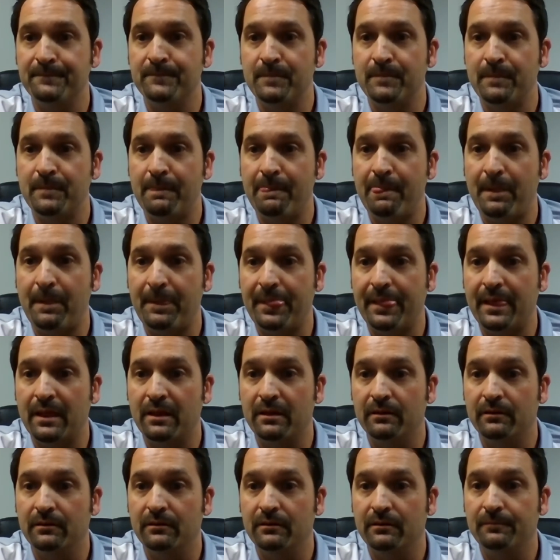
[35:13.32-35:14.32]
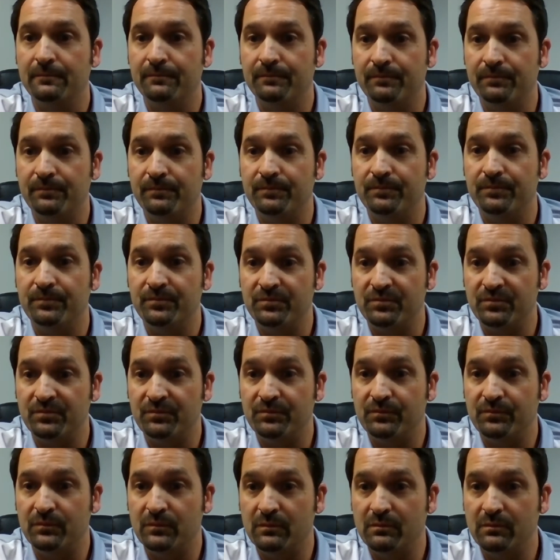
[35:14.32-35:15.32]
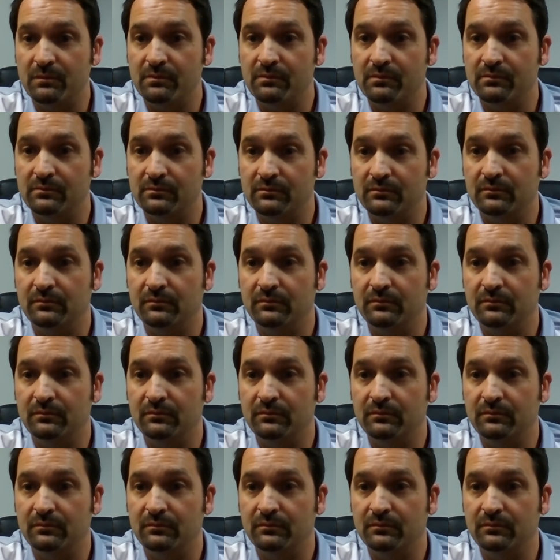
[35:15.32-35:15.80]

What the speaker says: select against that. Somebody else asked,